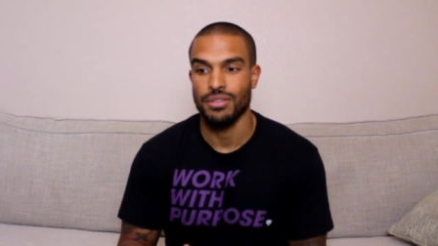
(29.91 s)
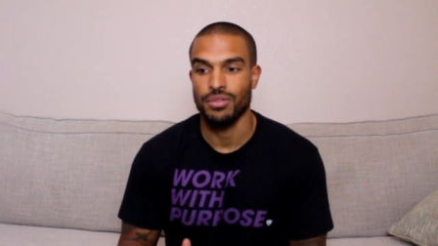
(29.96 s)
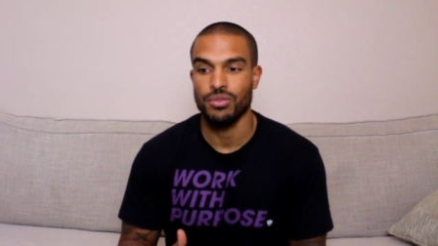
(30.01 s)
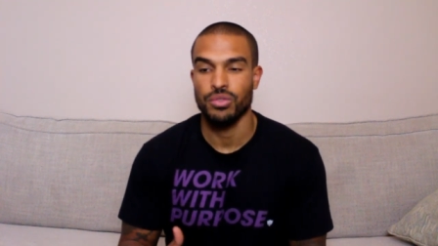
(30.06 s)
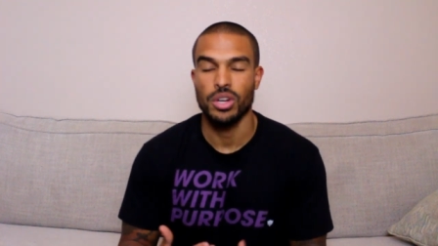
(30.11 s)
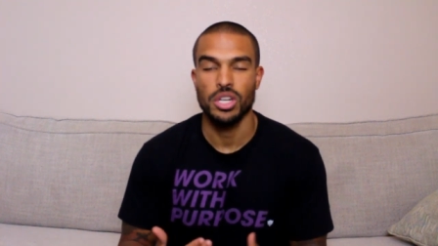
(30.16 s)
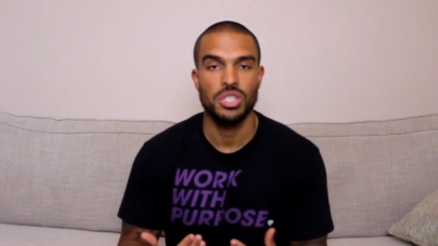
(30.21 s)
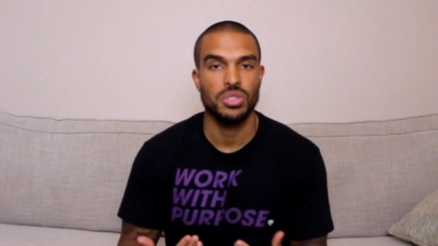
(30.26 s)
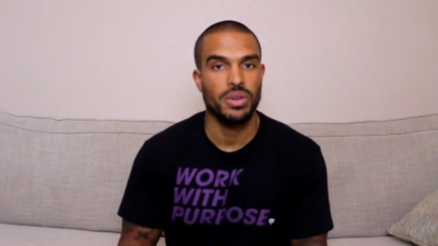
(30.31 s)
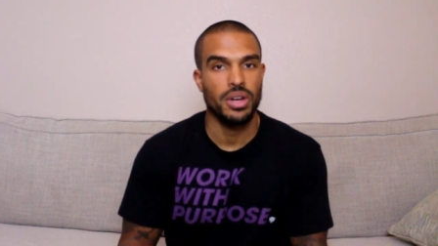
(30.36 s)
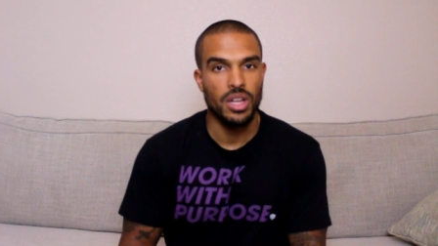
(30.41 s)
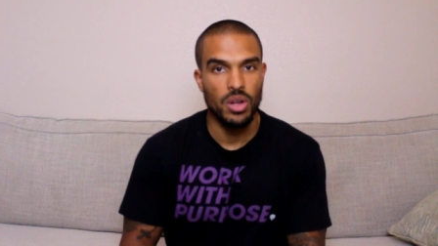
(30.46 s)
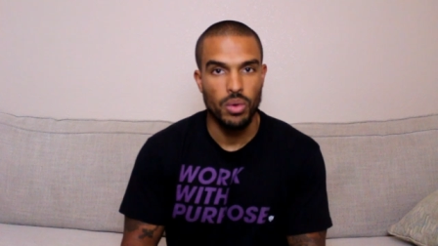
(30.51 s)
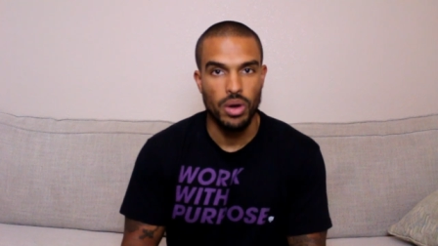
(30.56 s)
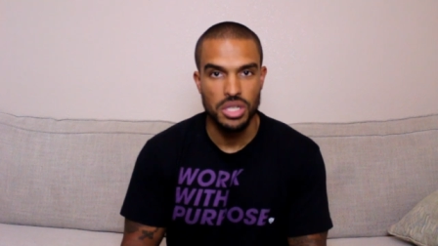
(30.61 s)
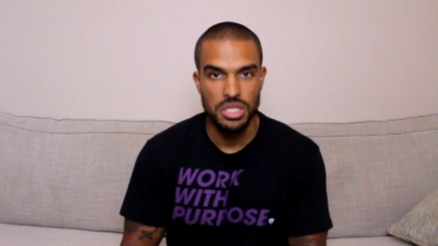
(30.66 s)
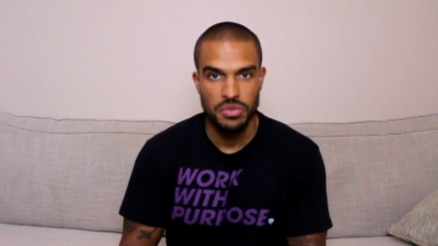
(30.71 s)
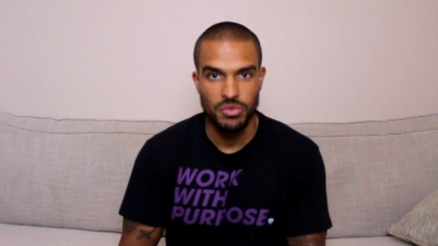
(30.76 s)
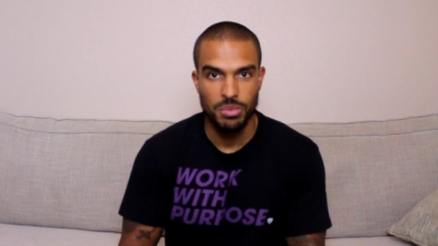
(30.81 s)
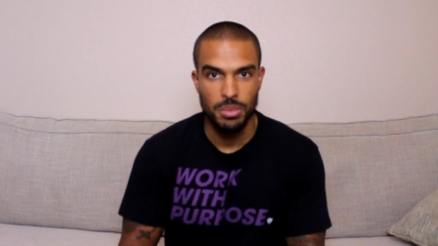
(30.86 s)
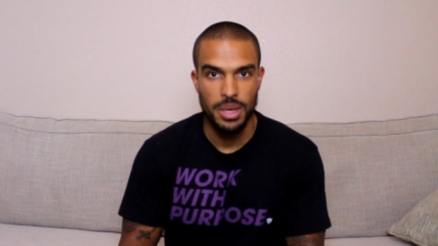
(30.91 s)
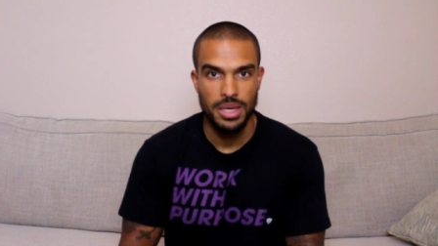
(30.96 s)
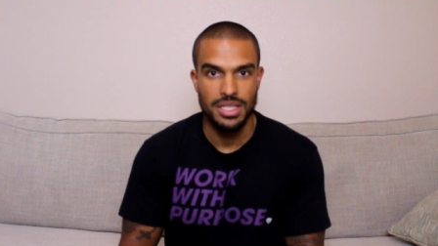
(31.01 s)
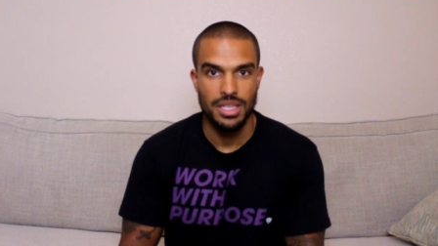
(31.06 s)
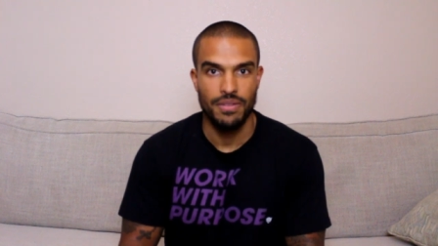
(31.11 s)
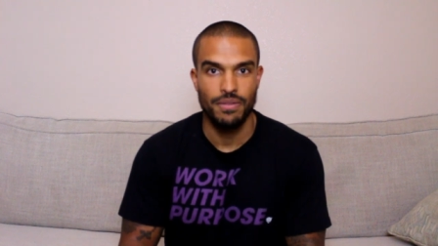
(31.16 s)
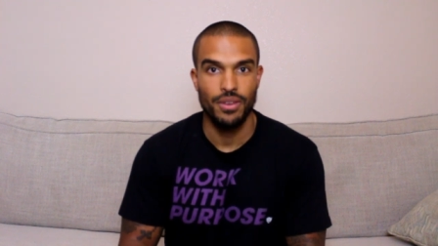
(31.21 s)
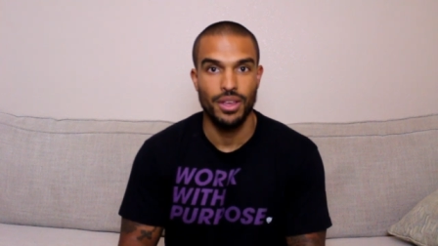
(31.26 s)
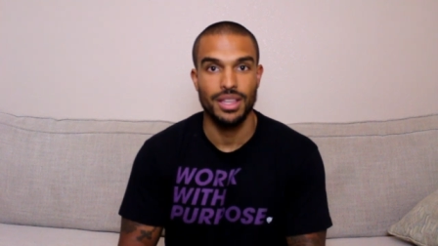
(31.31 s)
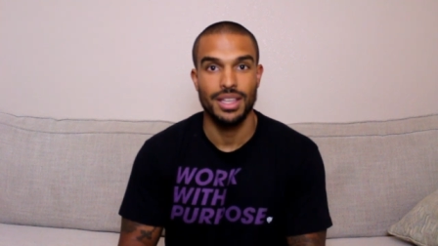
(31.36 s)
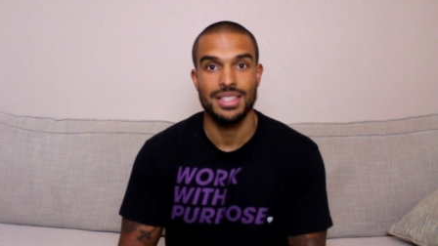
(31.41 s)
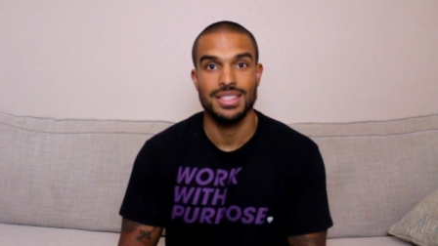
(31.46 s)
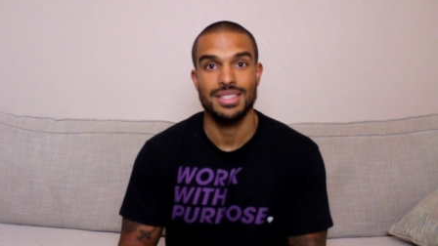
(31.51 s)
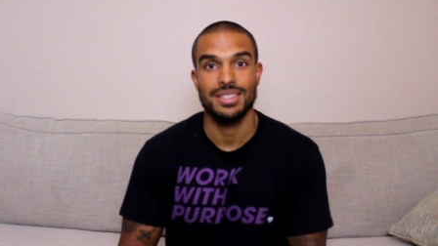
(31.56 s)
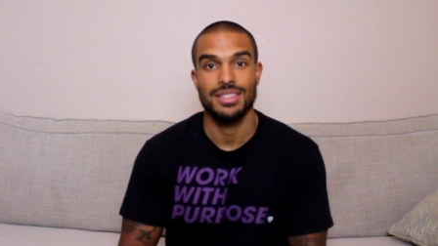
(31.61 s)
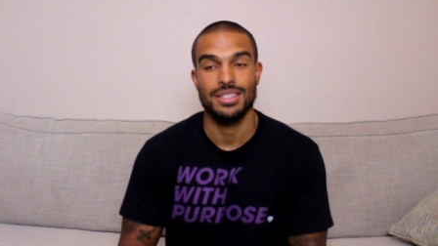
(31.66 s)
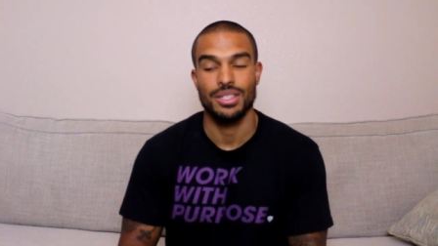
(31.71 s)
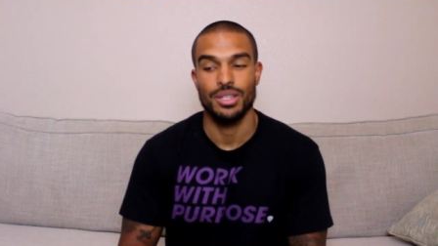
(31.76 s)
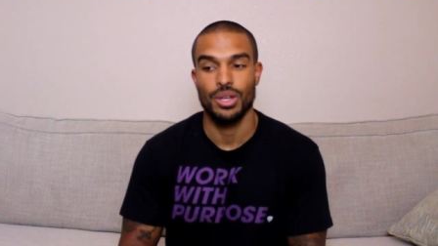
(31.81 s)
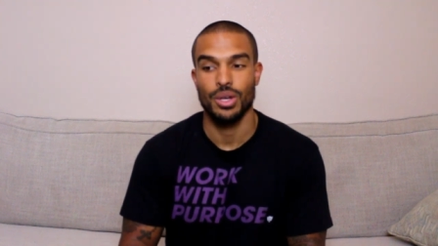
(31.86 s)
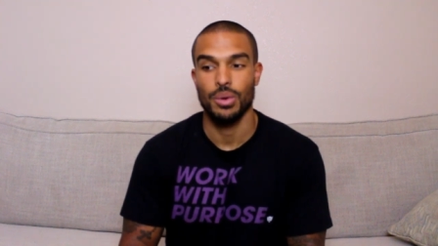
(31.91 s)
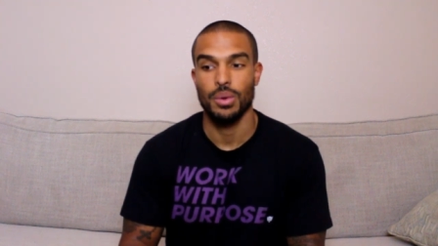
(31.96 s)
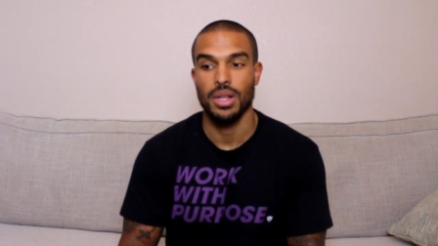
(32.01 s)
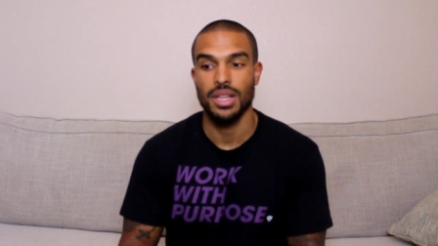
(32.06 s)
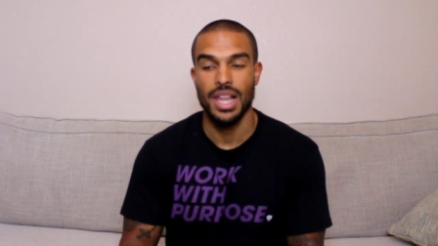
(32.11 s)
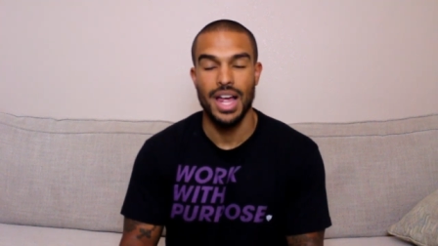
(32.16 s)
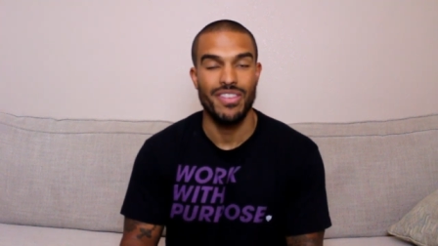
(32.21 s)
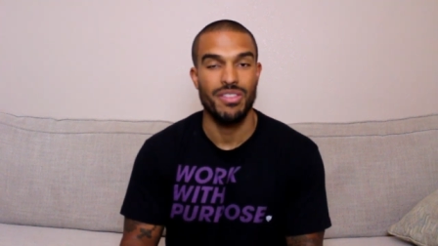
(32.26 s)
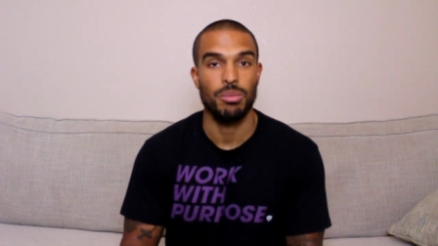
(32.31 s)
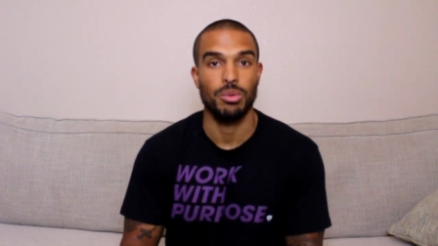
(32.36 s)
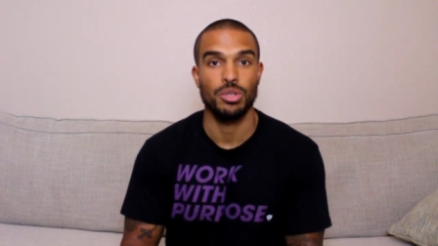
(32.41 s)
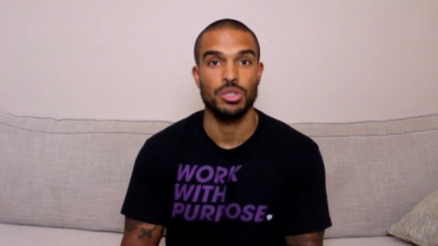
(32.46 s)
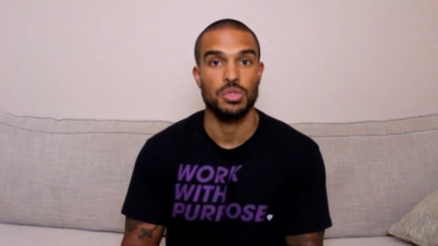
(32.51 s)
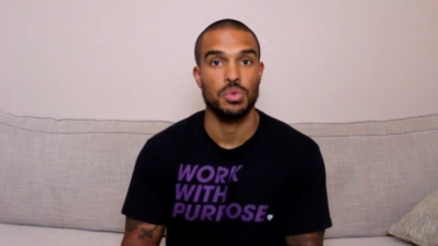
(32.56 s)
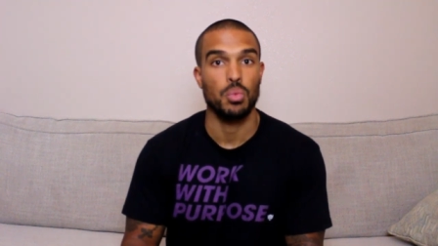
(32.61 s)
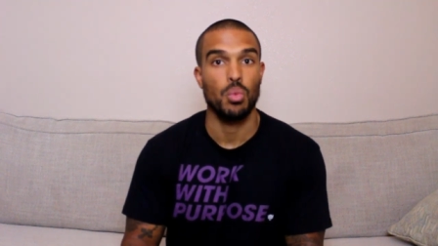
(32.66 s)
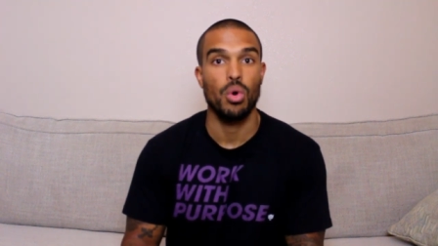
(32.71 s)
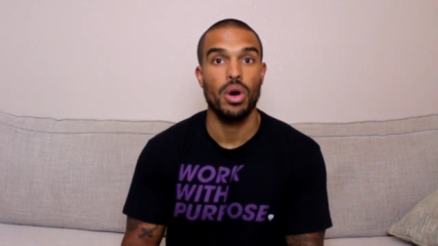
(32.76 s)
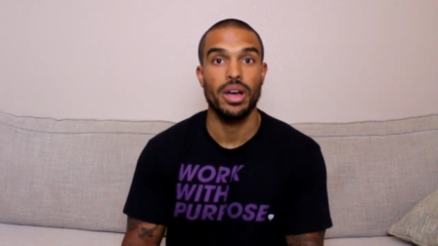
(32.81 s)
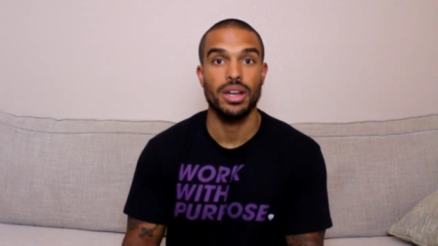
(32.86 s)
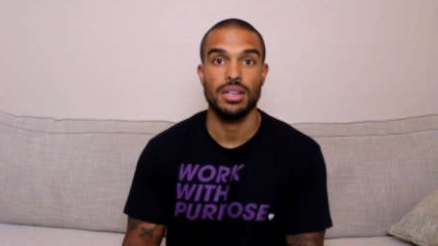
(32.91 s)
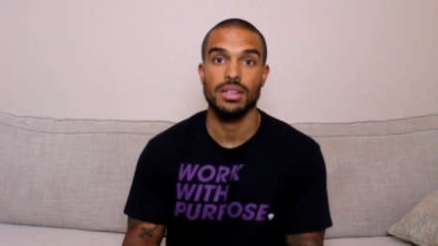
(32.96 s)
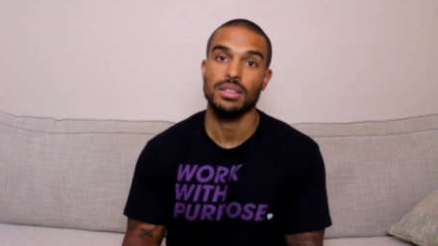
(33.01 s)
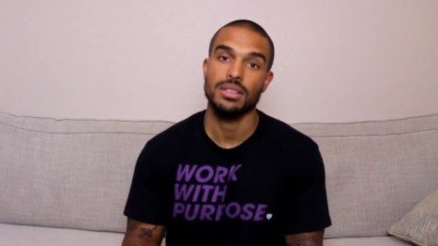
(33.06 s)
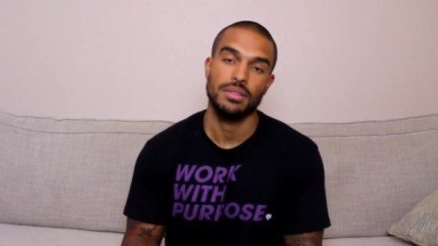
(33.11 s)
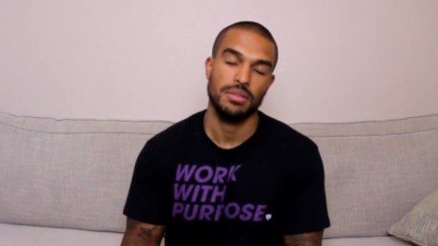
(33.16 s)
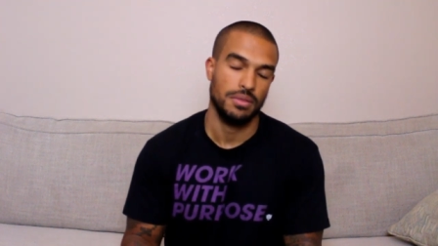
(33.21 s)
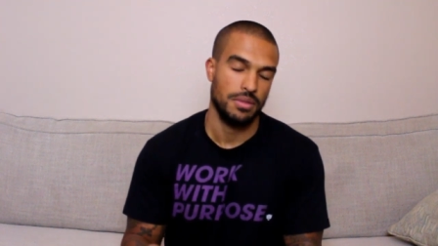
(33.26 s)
frustrating question for me because I feel like that's, you know, a lot of people just want,